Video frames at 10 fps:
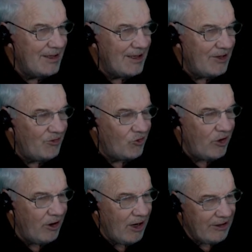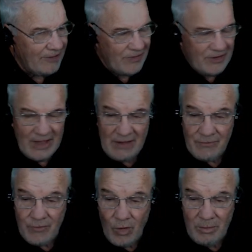and 0, and then that
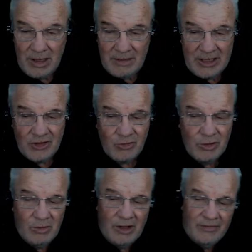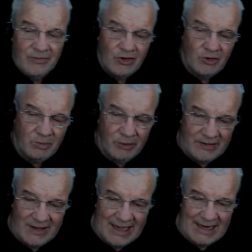4 millimeters we want to
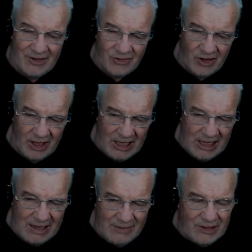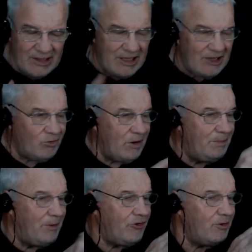spread that as evenly as we
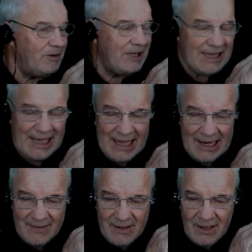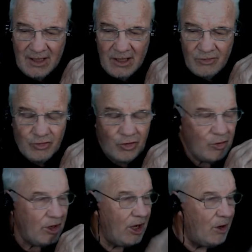possibly can through
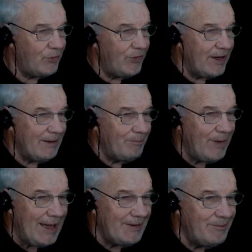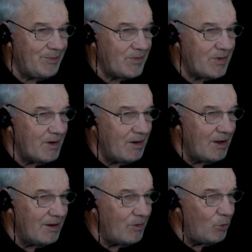the whole thing, but
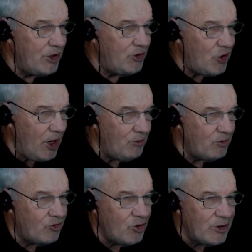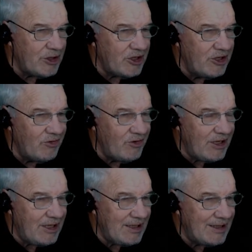we don't do it in
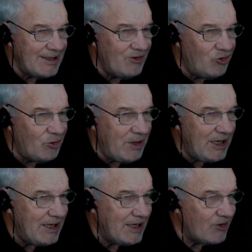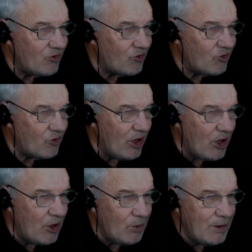the intermediates.
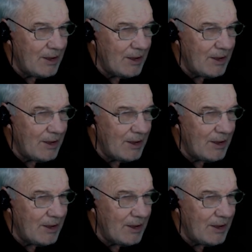So